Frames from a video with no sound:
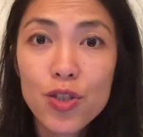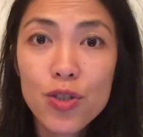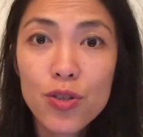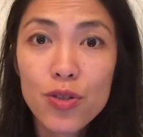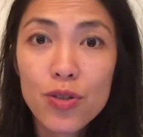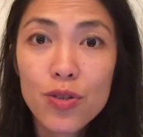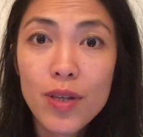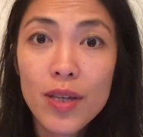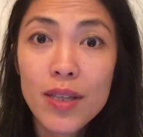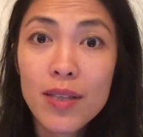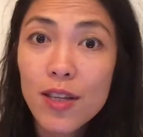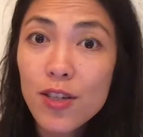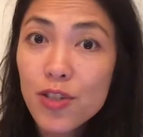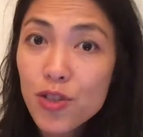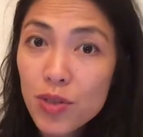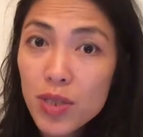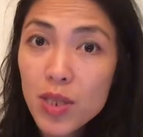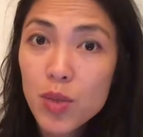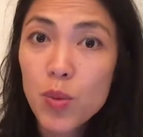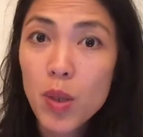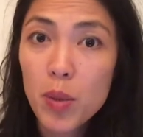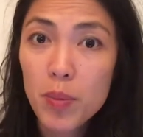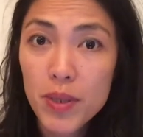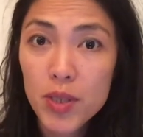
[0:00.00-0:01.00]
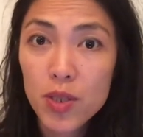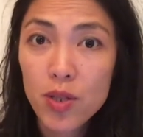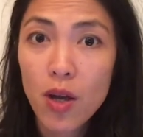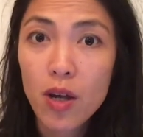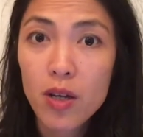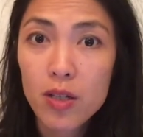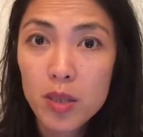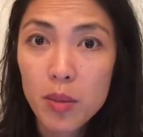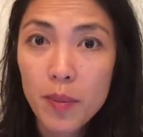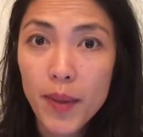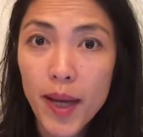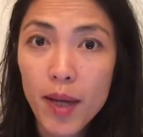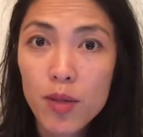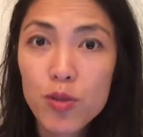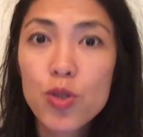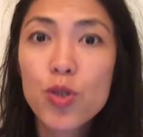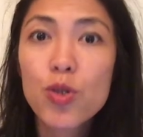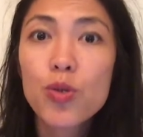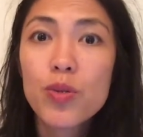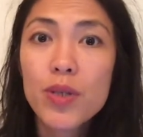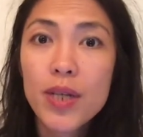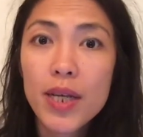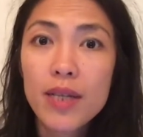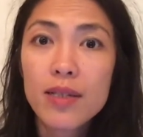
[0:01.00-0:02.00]
to initially what we talked about,
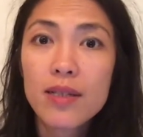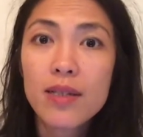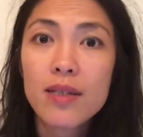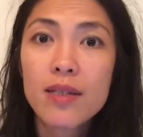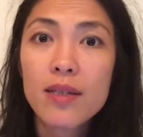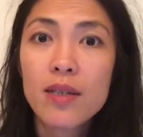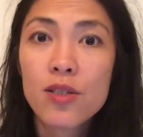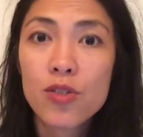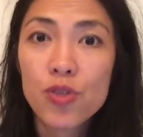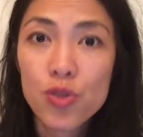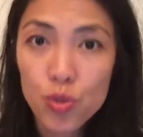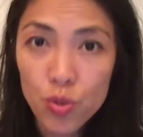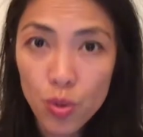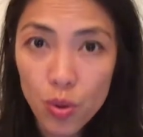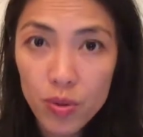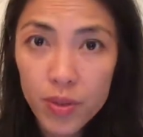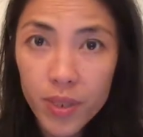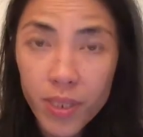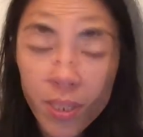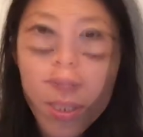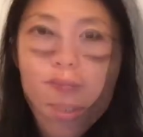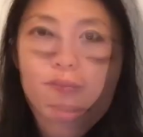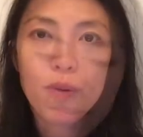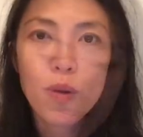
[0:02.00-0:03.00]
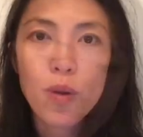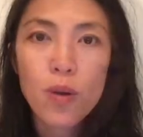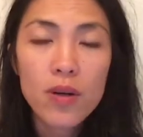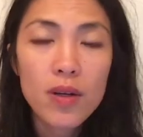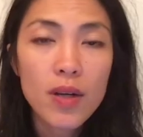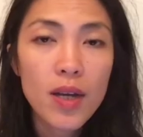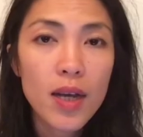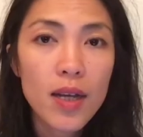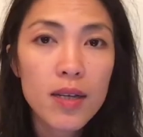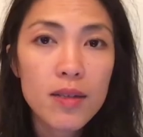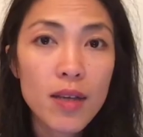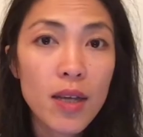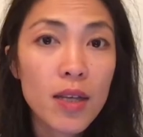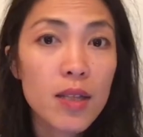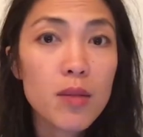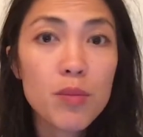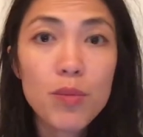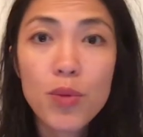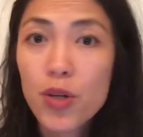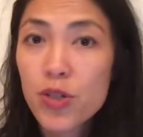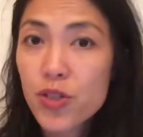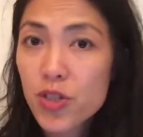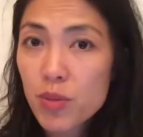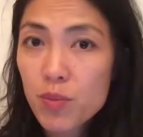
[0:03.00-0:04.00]
creating a story. For an
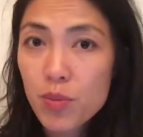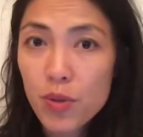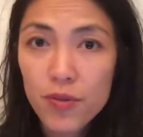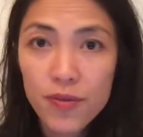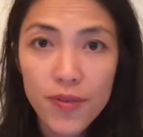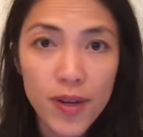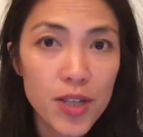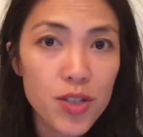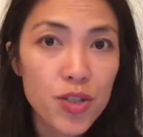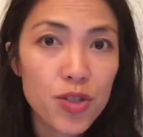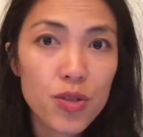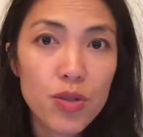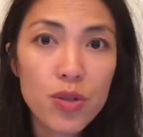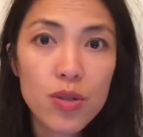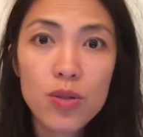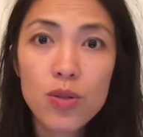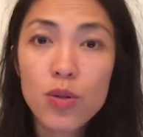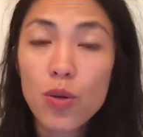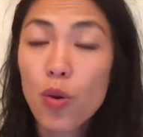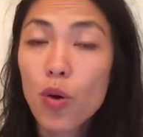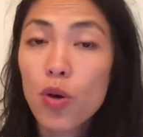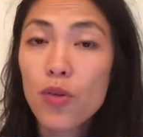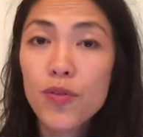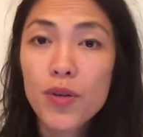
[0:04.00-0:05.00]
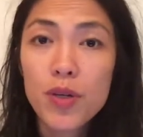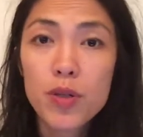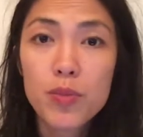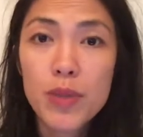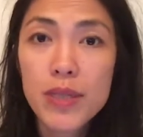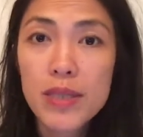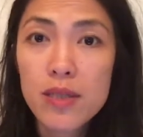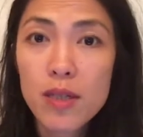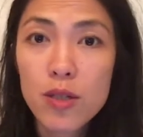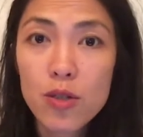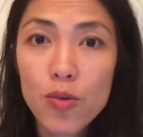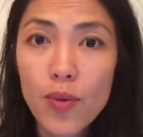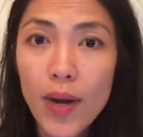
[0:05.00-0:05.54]
emergent professional or for a recent